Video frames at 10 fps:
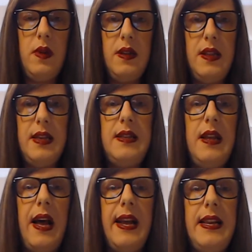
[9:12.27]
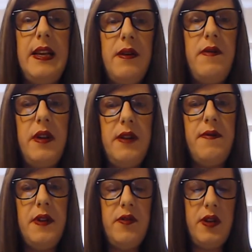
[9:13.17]
this idea of a
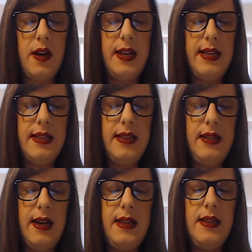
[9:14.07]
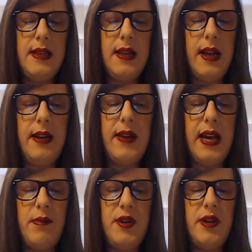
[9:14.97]
diffused audience does kind of
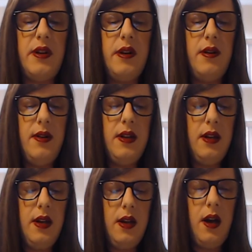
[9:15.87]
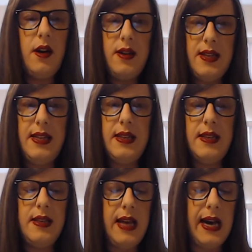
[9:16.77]
capture our sense
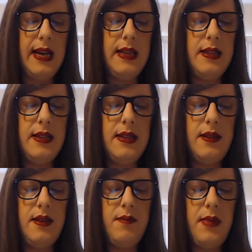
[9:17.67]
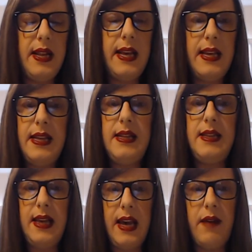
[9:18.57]
that media is
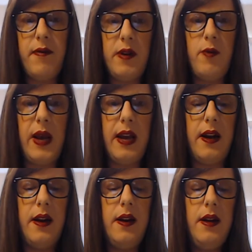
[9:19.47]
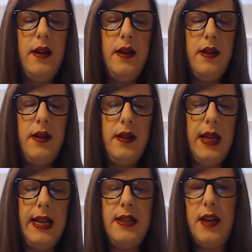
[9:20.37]
everywhere,
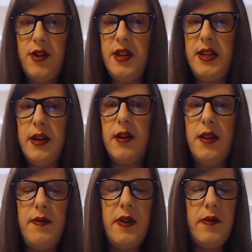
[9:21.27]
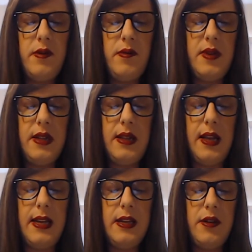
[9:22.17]
that it's not just in our living rooms
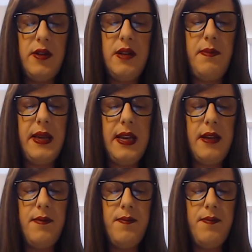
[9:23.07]
like it used to be.